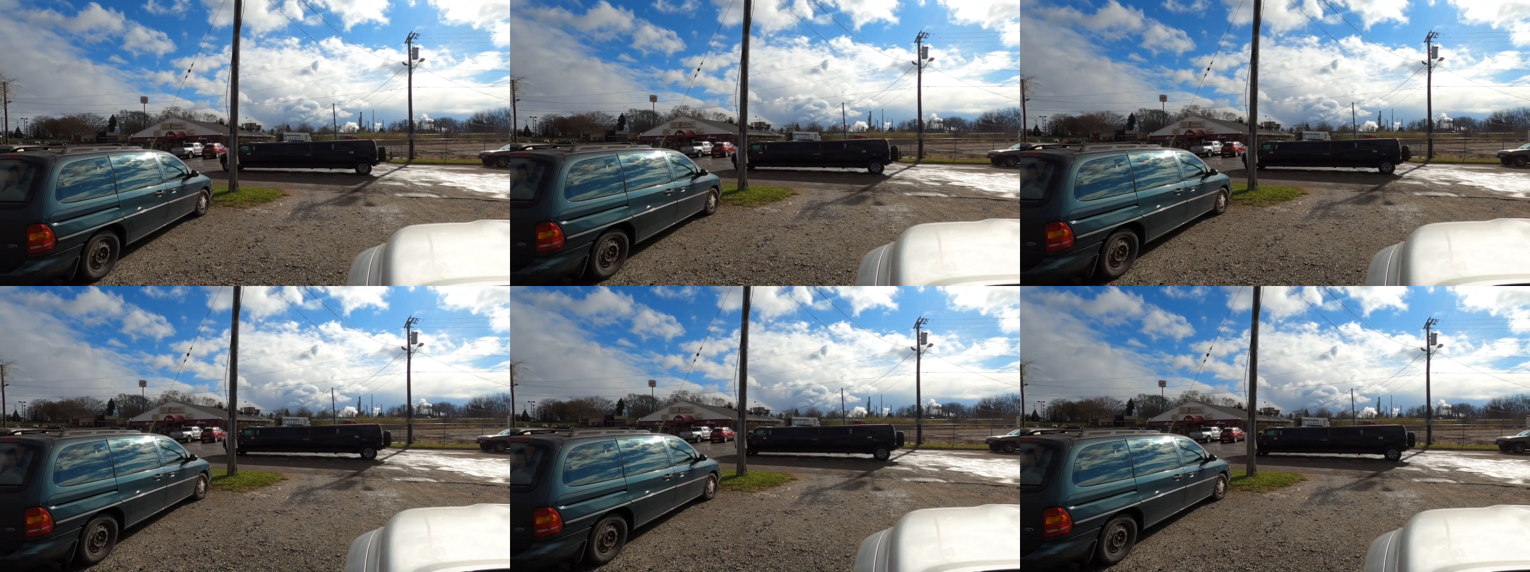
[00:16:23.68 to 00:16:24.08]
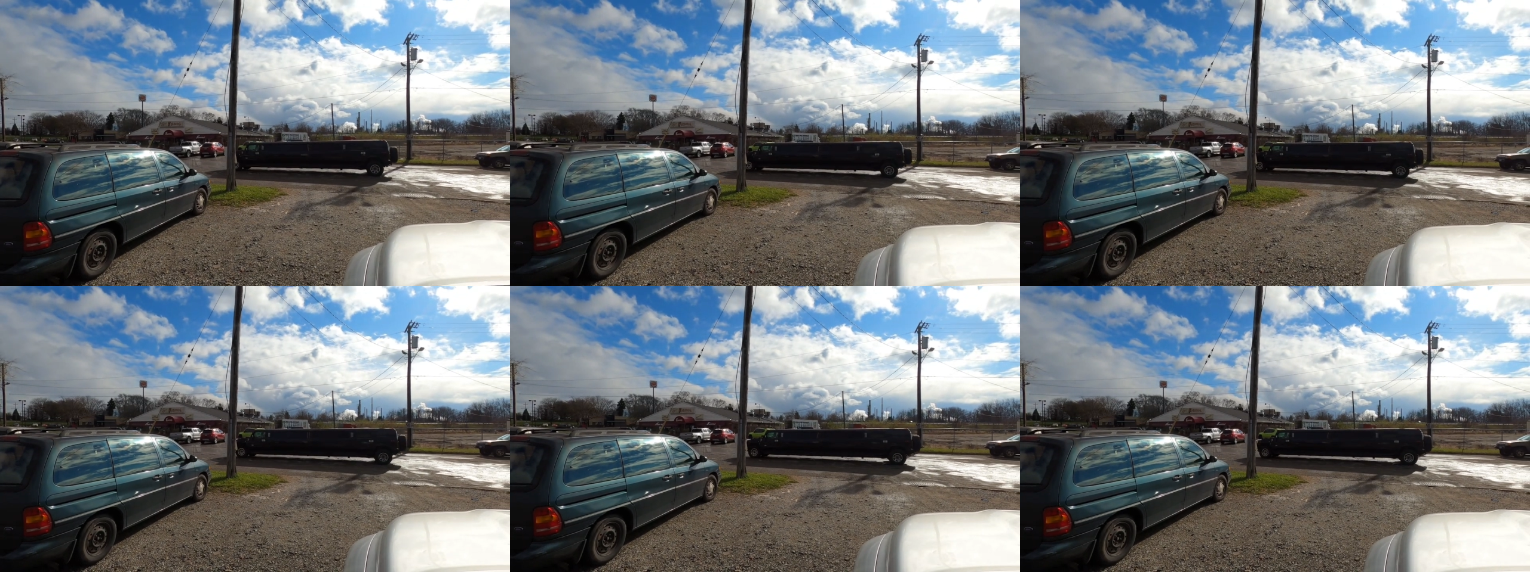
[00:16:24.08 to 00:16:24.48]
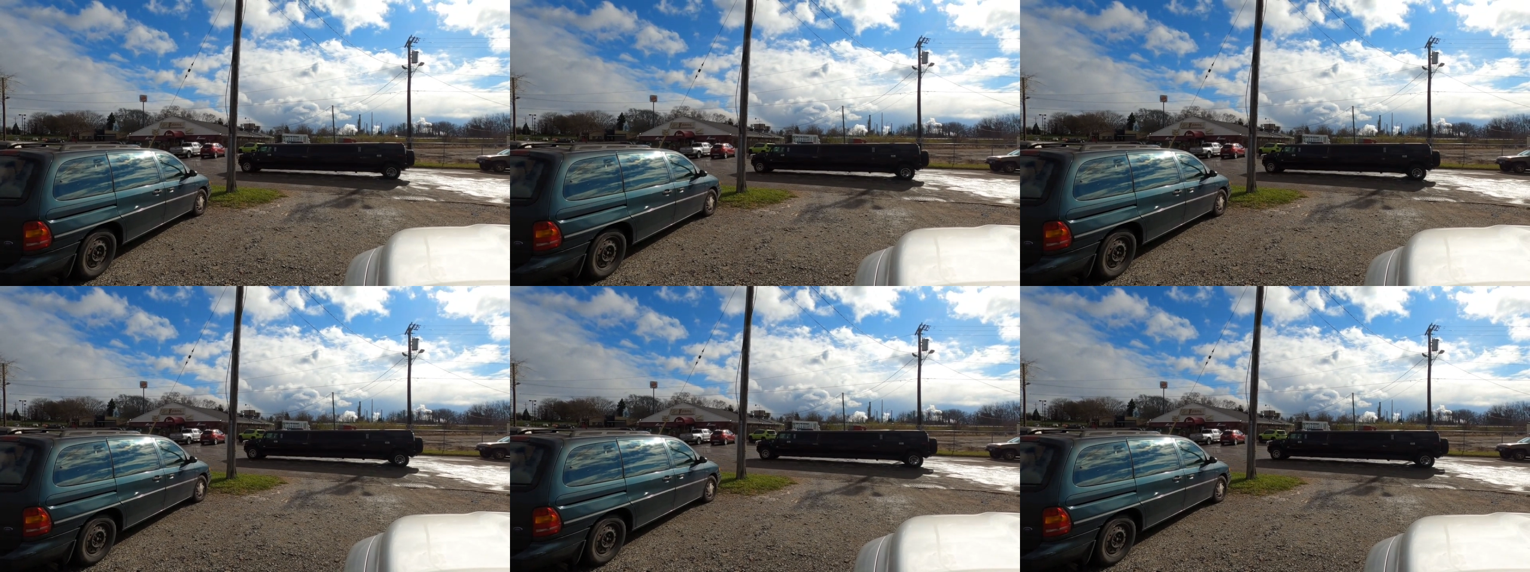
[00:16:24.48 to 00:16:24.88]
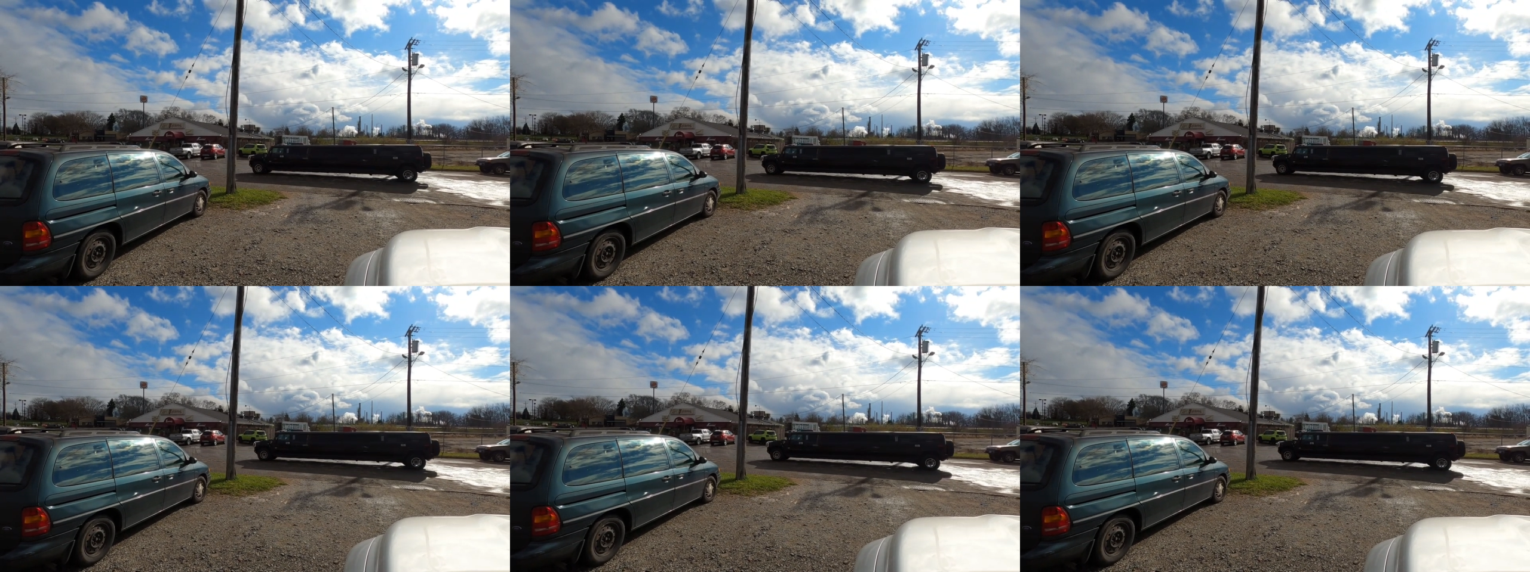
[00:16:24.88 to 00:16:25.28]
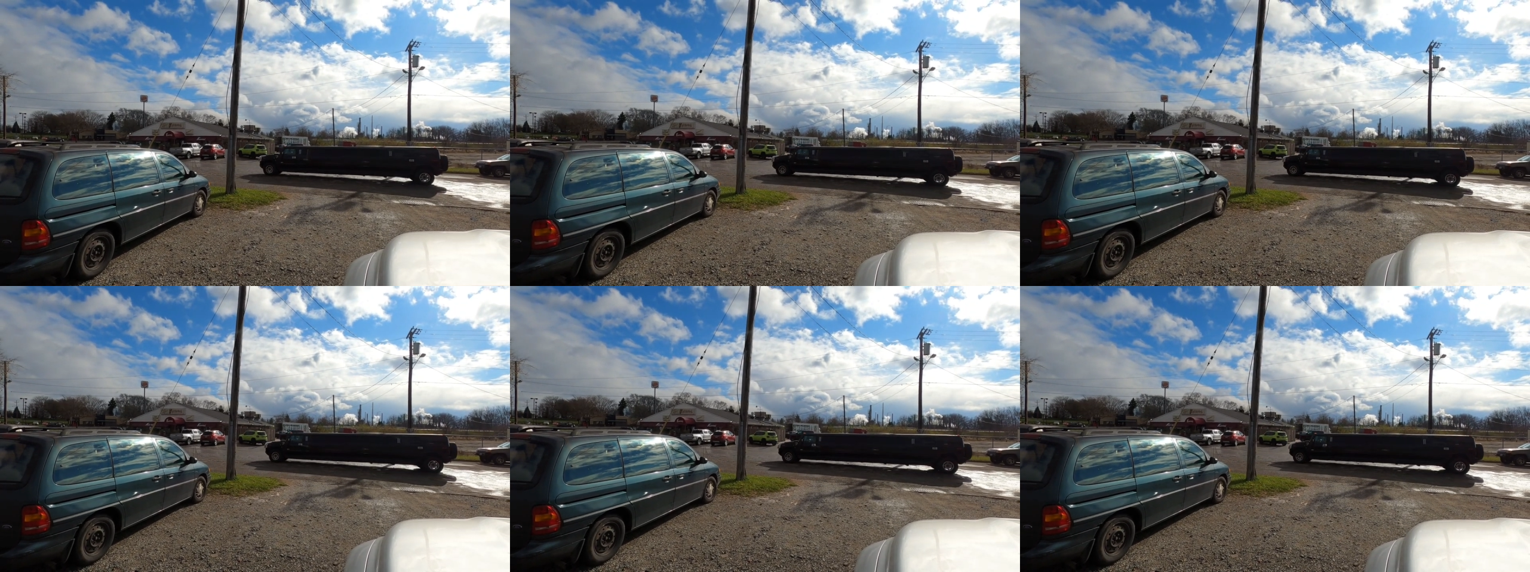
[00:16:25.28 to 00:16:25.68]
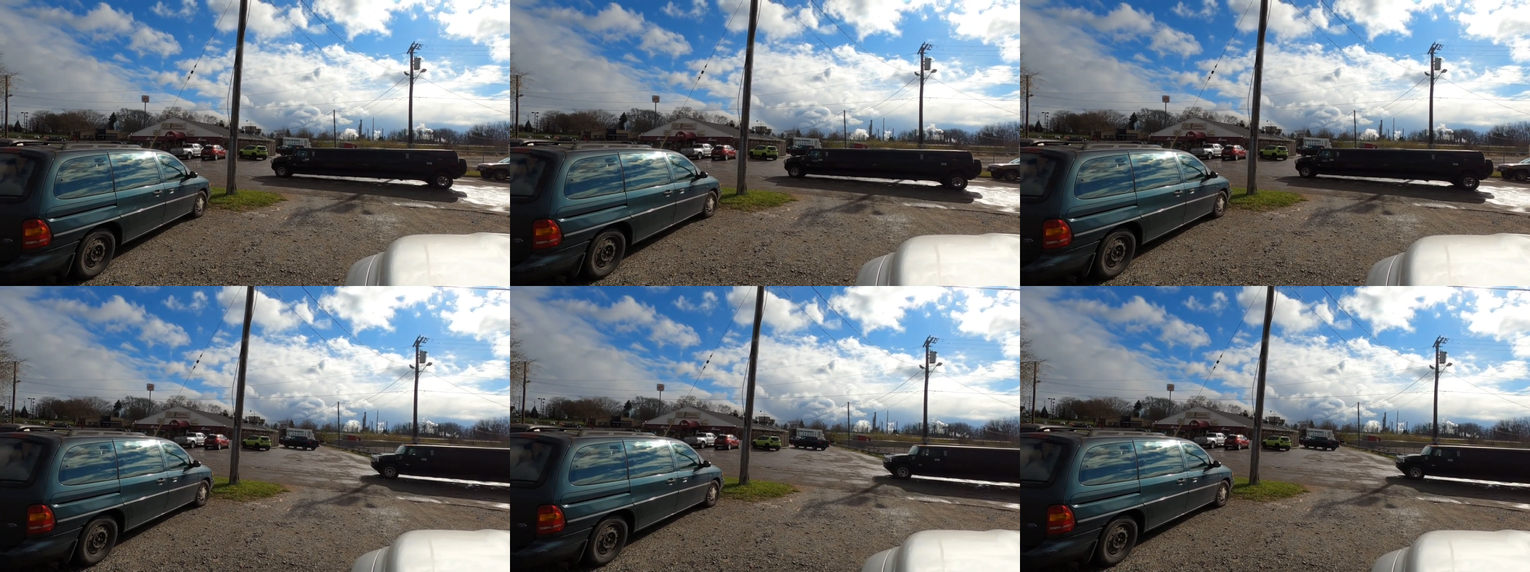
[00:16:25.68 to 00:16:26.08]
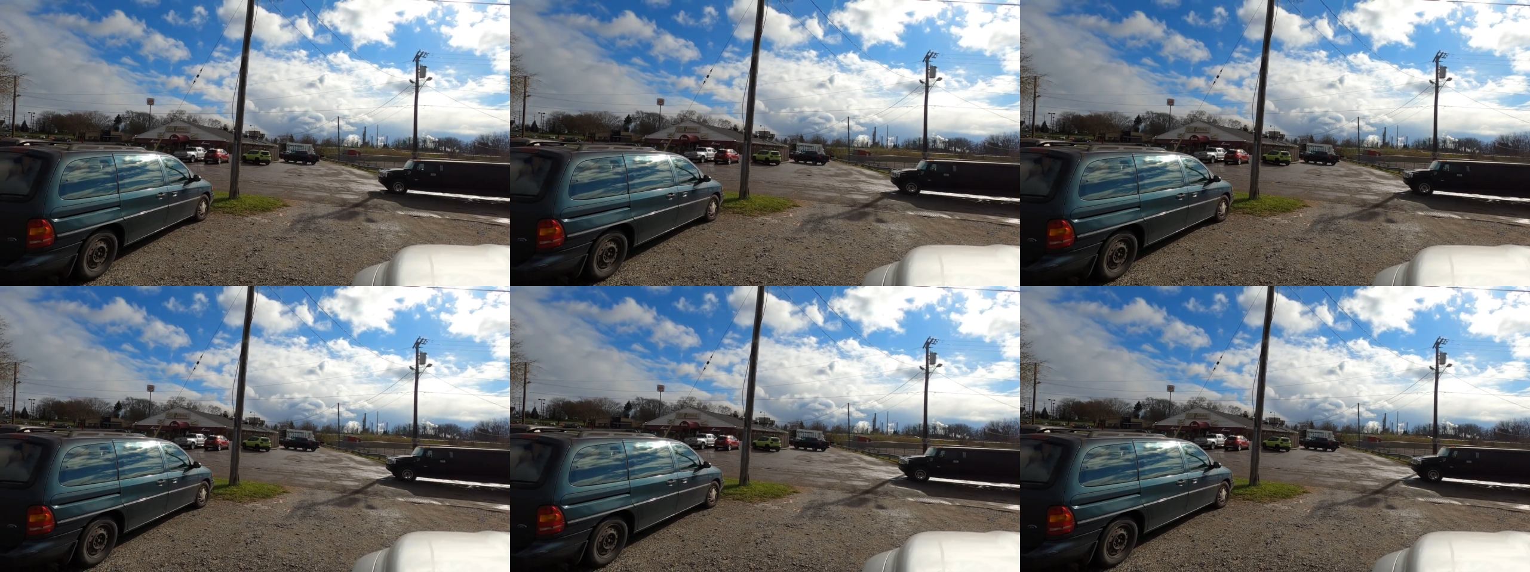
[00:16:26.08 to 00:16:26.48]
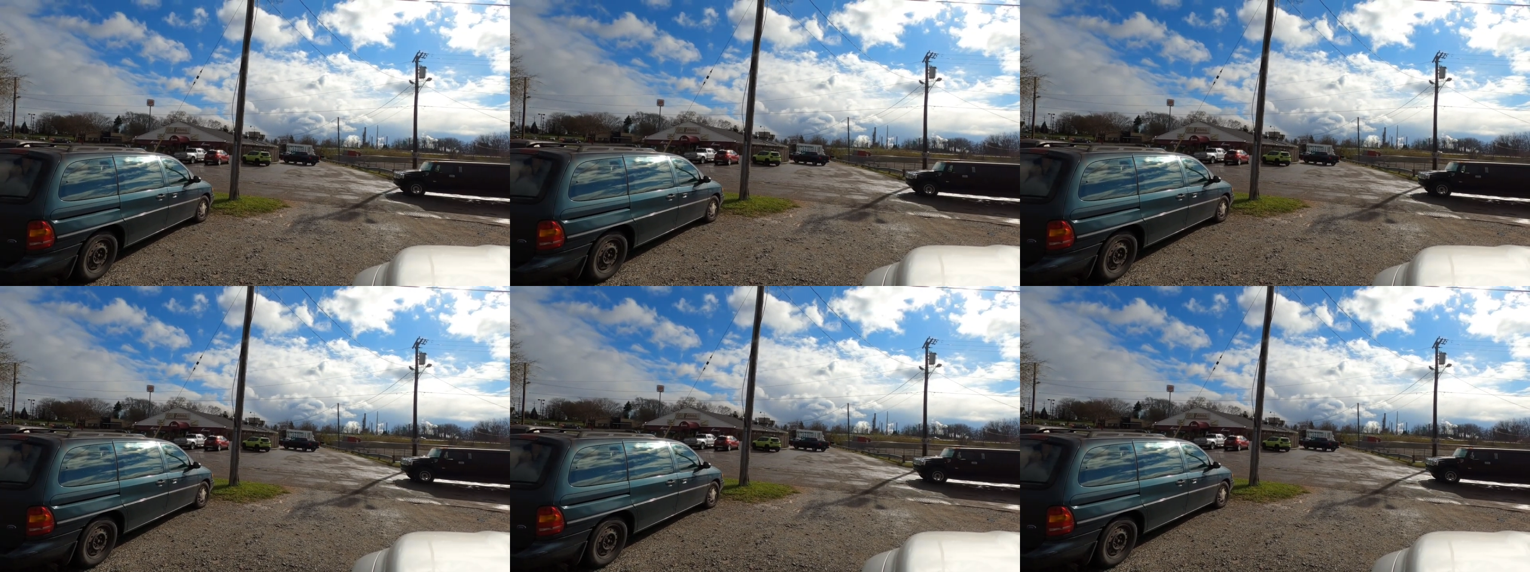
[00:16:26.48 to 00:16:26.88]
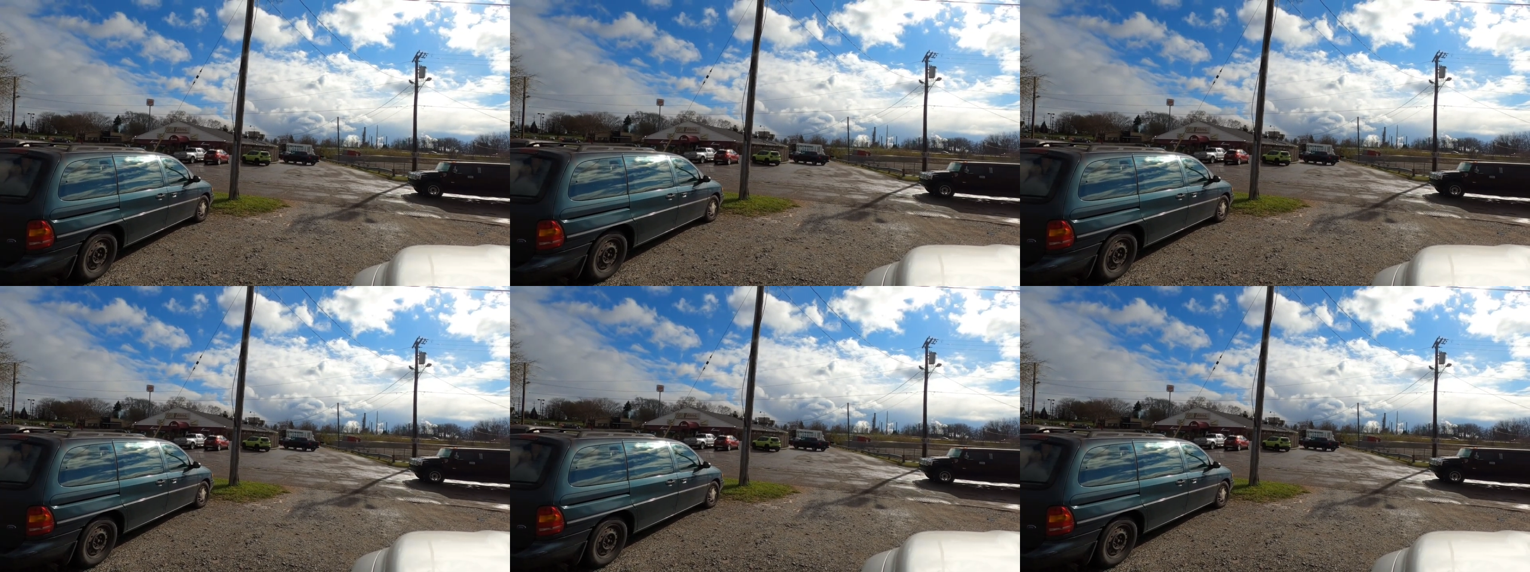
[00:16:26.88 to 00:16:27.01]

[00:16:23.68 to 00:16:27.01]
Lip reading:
Nobody's mouth can be seen.